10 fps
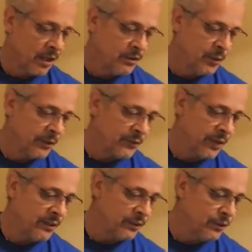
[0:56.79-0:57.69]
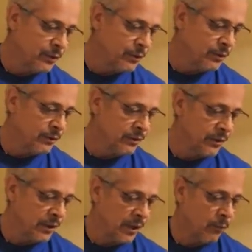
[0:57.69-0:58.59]
USA is a new
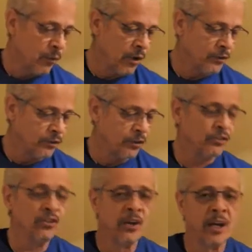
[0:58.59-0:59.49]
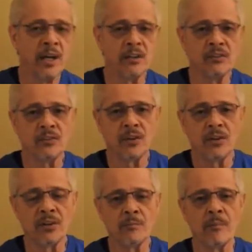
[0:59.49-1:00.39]
union that wants to change
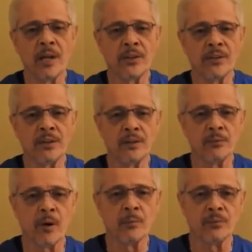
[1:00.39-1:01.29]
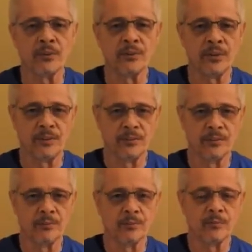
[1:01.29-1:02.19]
the method of
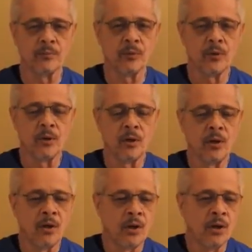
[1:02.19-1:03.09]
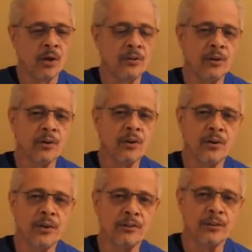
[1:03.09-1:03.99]
representation. Your current